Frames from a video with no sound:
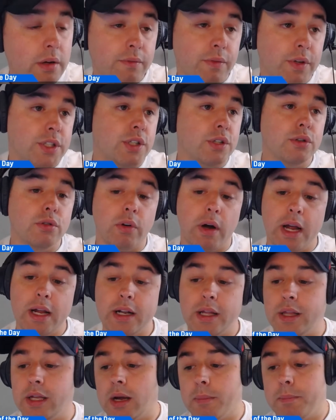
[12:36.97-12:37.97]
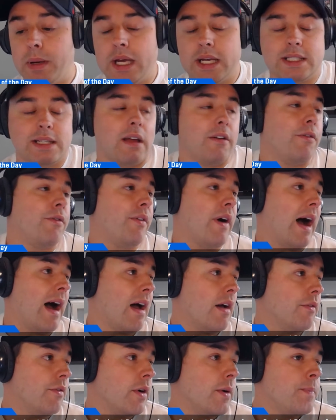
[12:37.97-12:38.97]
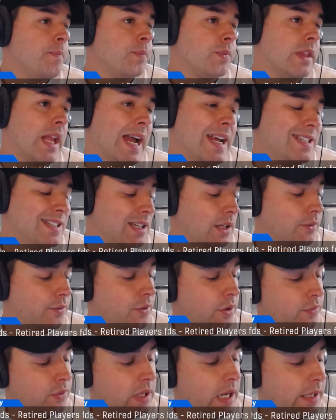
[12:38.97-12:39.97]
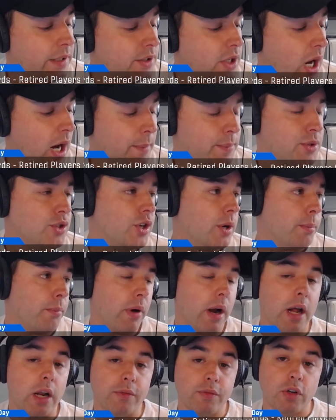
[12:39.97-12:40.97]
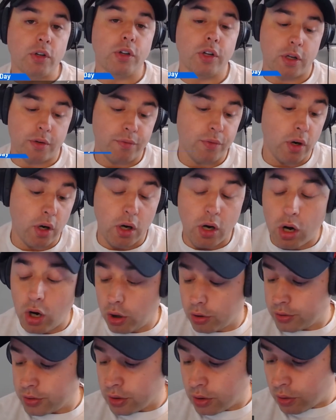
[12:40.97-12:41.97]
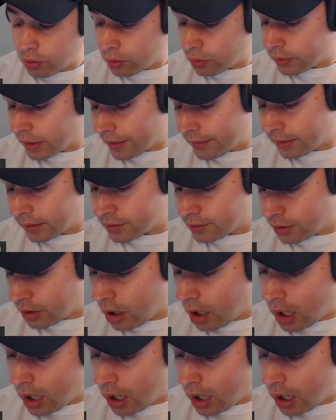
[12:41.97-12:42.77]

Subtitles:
For $2,000, I think a PSA 5, 1958 Topps Jim Brown. If you're looking for a card to hold, I think is an